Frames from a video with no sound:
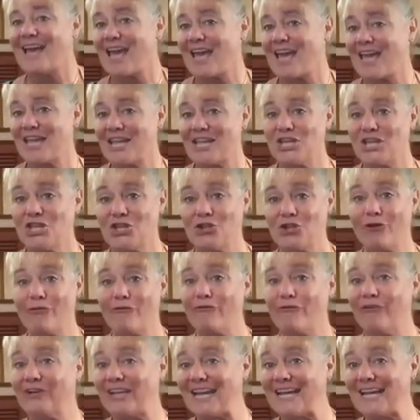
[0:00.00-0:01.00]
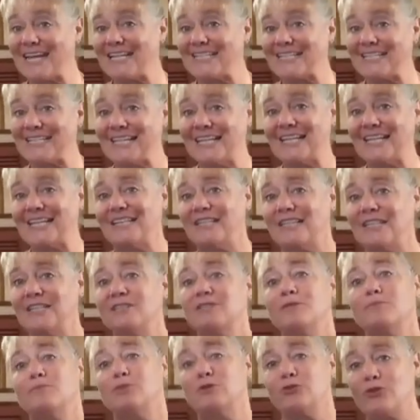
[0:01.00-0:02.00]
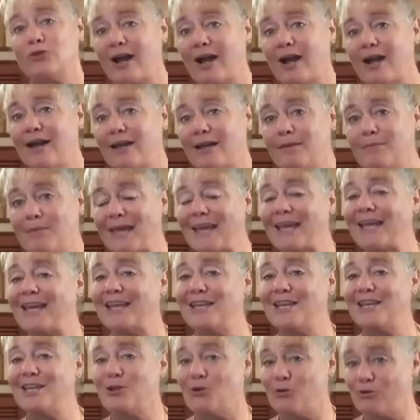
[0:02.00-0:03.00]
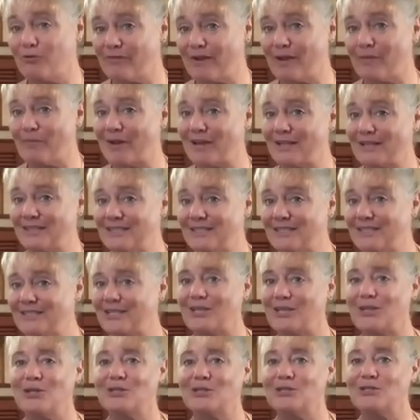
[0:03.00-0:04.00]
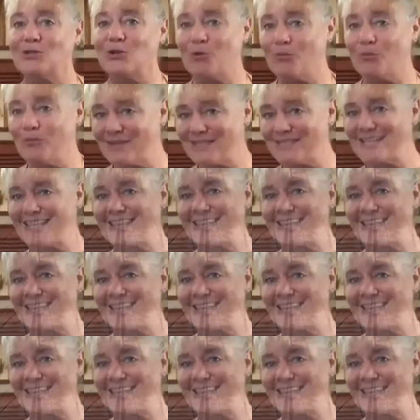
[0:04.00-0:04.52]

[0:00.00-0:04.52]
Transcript: And don't forget to hit the subscribe and notify button so you don't miss a